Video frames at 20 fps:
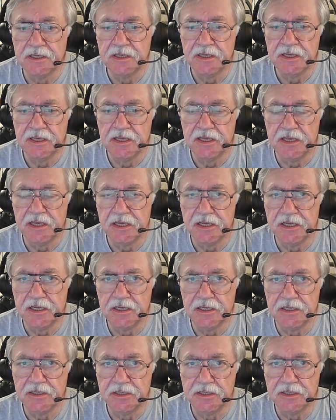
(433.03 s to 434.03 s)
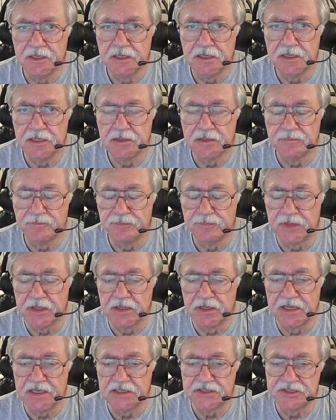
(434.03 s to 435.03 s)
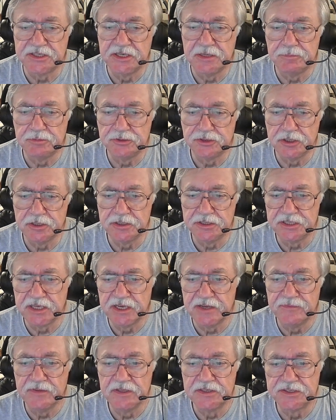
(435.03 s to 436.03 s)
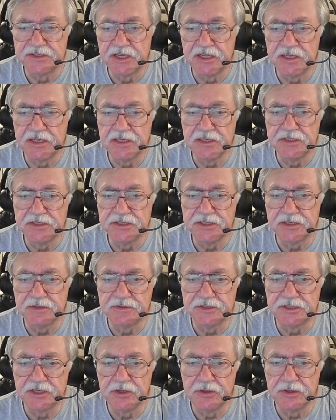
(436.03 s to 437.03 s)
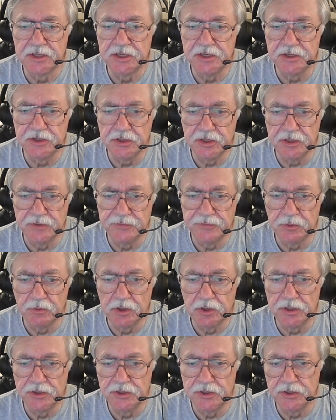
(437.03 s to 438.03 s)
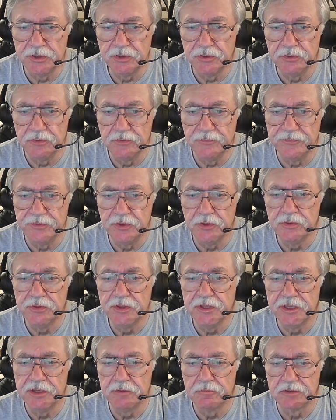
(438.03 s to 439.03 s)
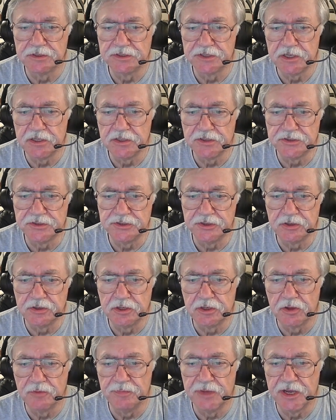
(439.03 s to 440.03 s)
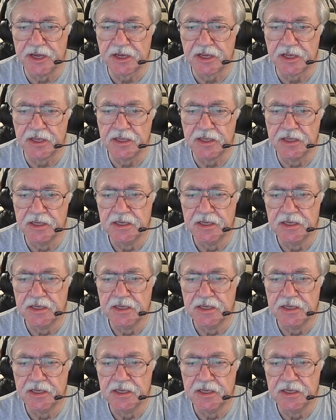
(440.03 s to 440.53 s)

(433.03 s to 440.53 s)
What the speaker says: And the last step should save the settings so that if you want to view the results, you could go back